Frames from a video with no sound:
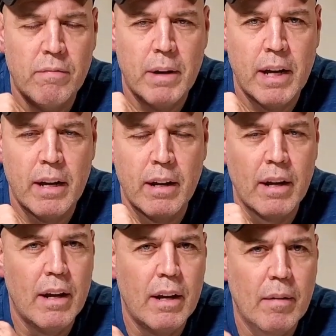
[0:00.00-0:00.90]
of my
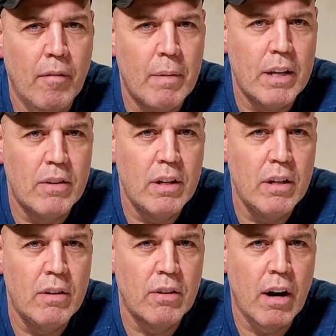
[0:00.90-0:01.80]
of my
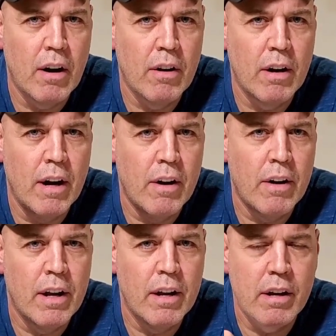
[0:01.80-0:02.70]
seed starter
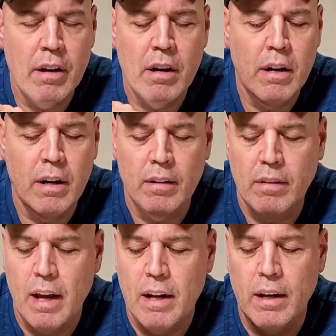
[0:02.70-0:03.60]
area here, and
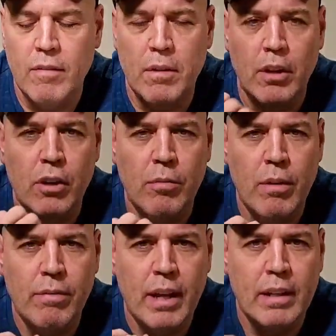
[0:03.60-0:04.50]
it's kind of given a good
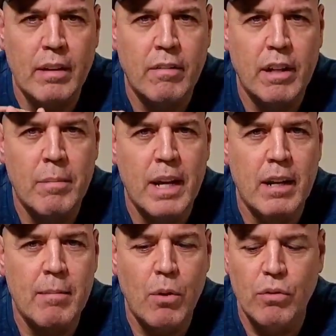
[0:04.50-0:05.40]
reflectivity,
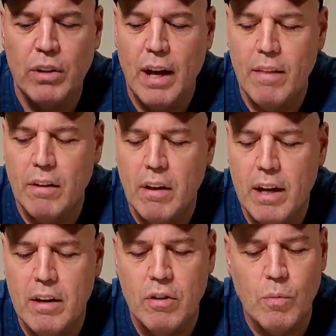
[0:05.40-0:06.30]
making the most out of the
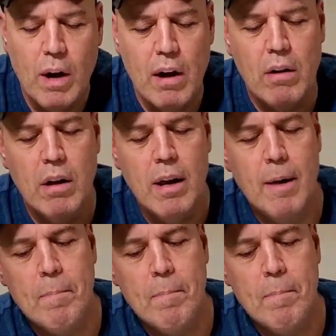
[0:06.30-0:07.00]
light as well.